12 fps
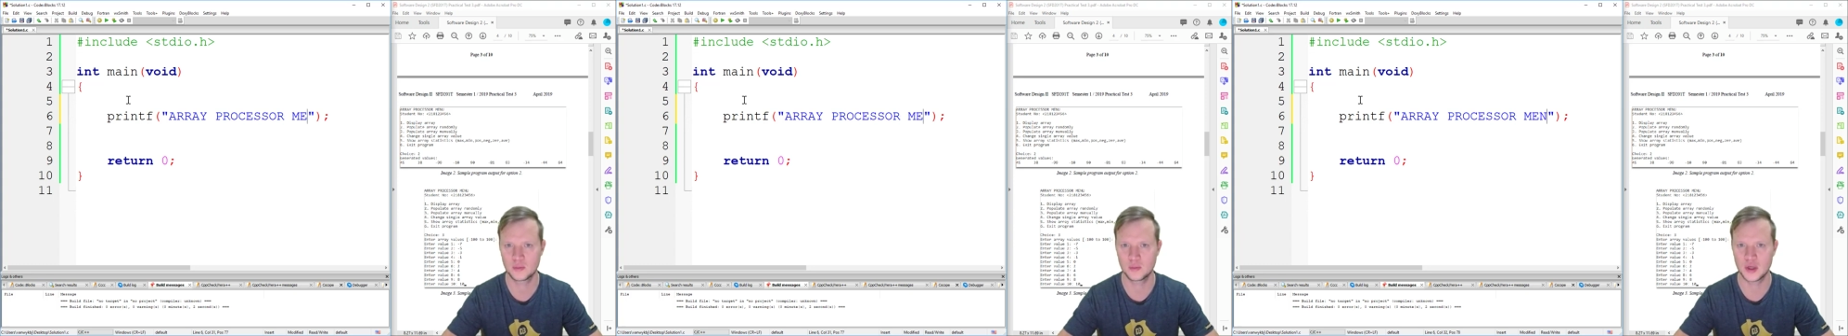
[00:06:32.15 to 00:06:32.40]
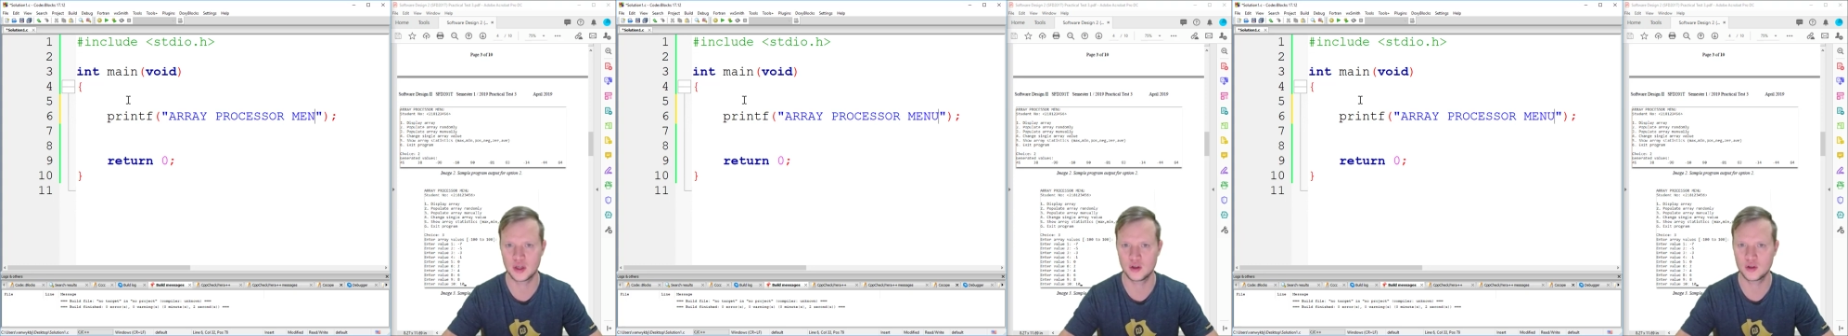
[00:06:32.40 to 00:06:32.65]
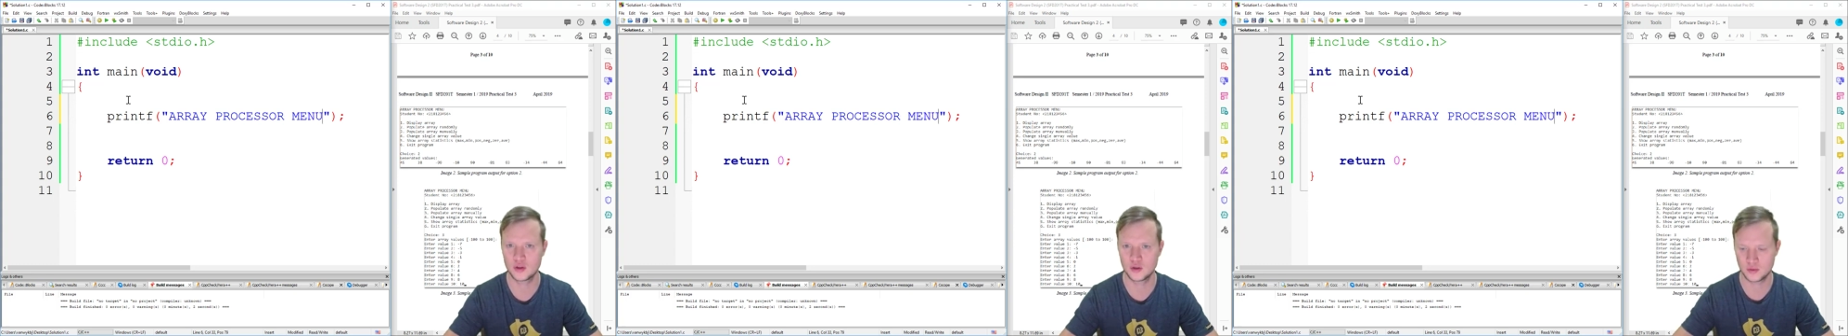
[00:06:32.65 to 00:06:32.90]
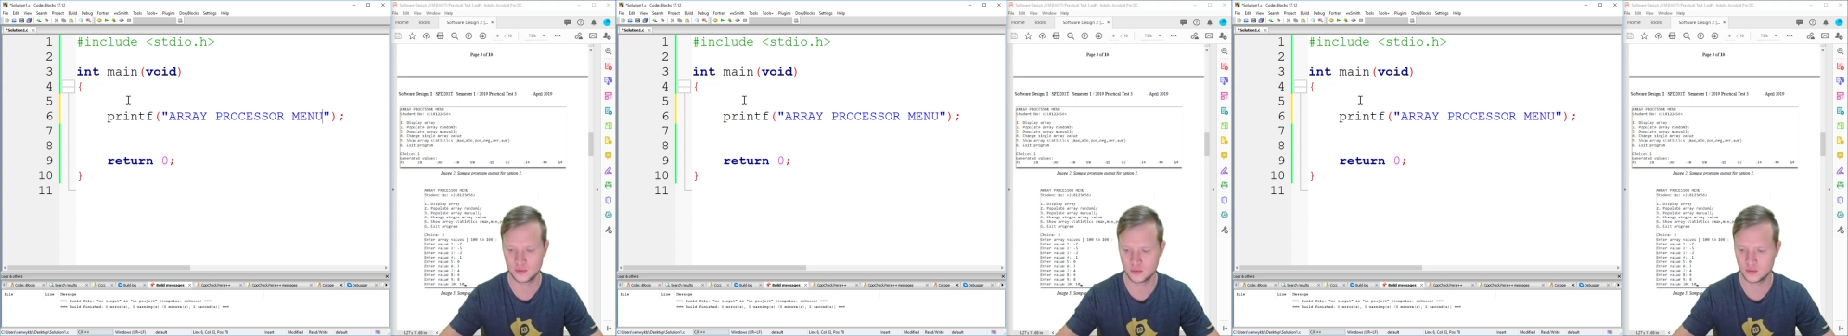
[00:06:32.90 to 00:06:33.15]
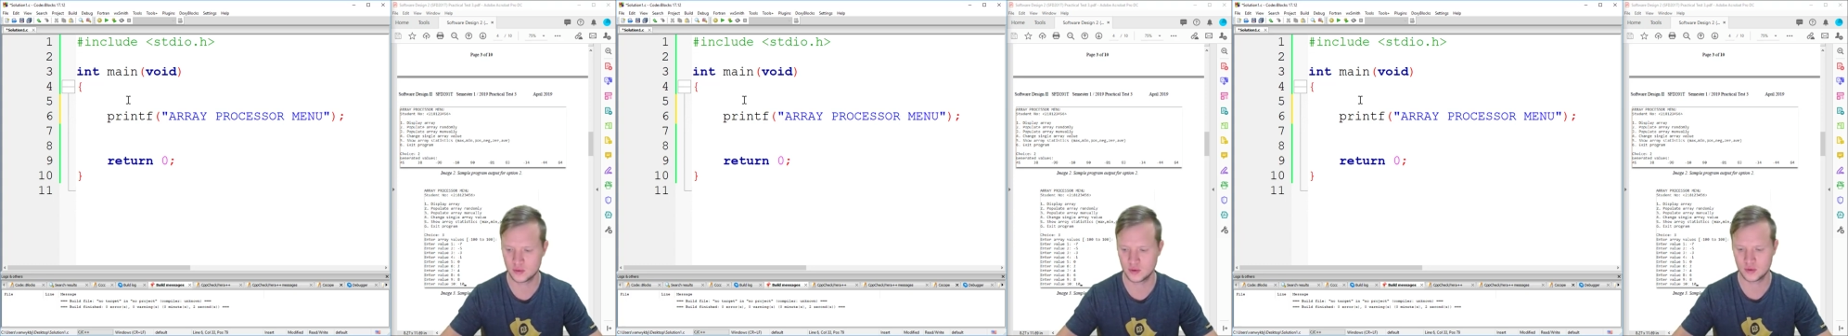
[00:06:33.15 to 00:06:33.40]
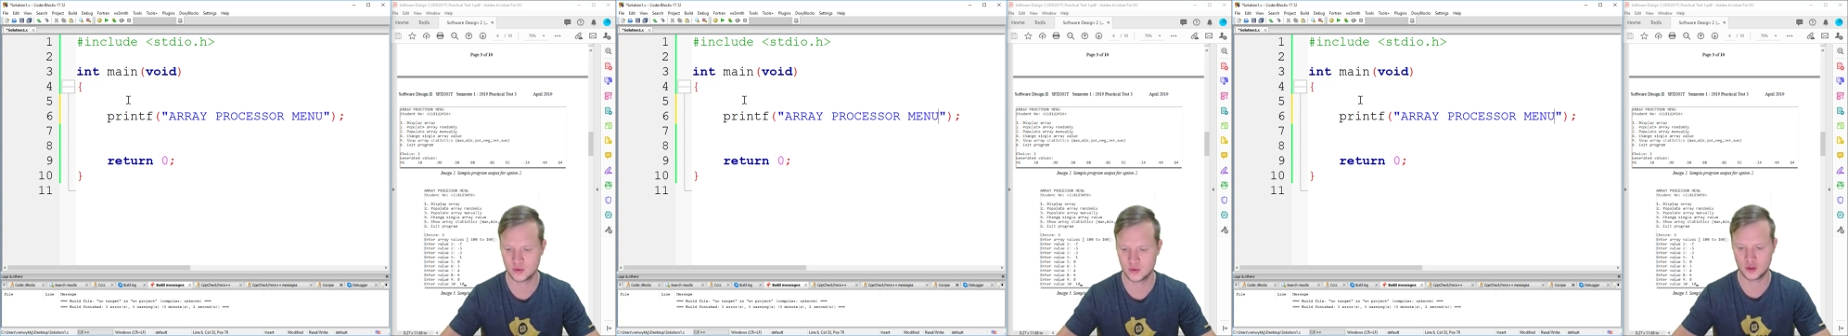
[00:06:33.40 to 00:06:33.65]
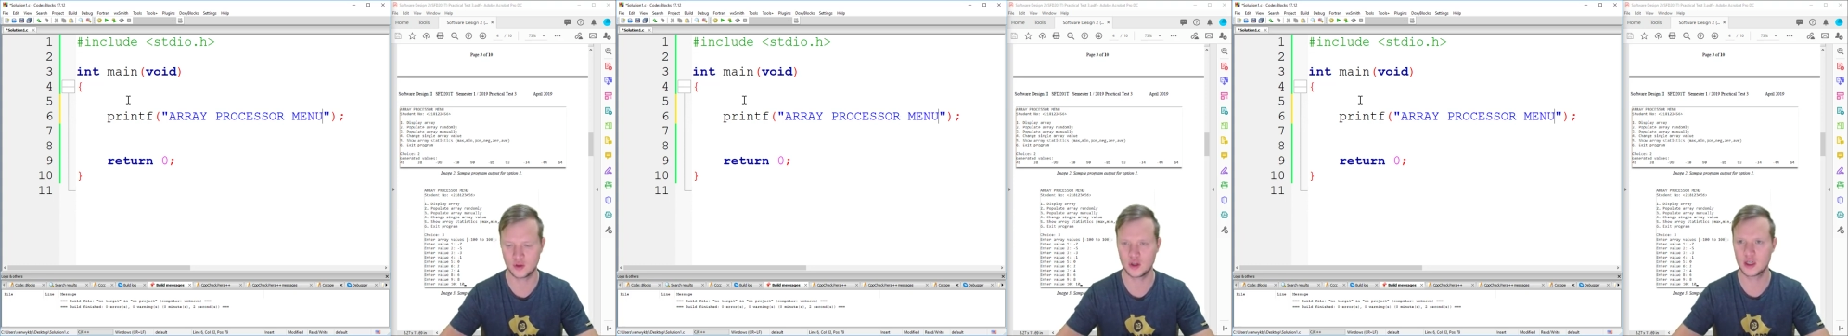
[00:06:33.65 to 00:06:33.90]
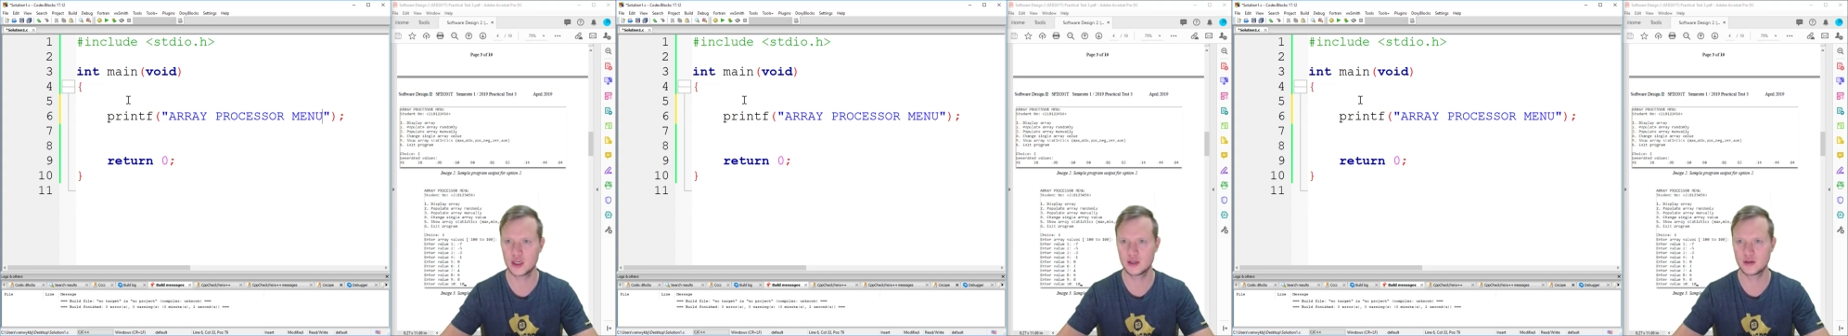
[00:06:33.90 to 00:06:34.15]
menu new
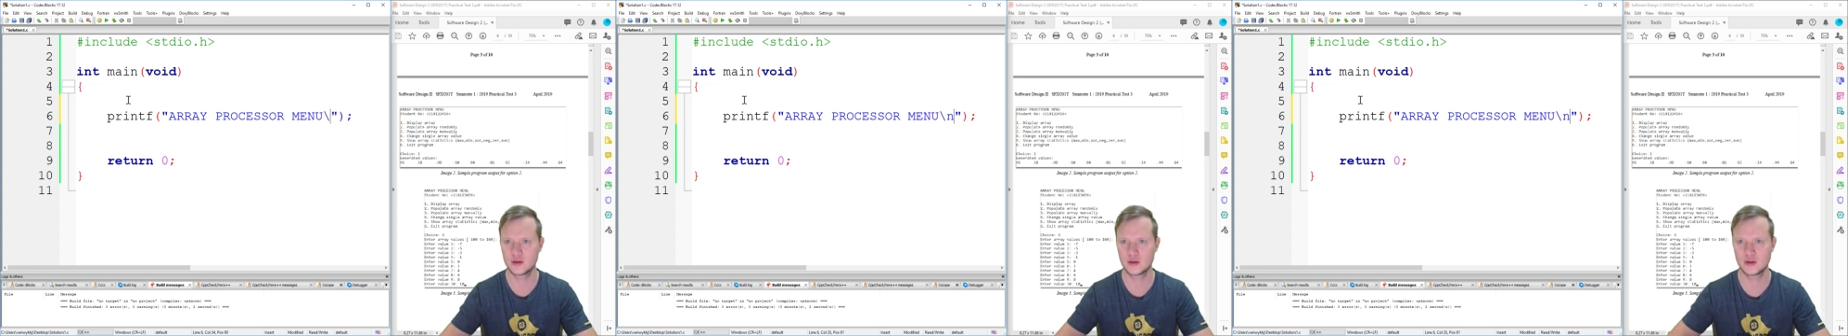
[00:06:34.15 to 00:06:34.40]
line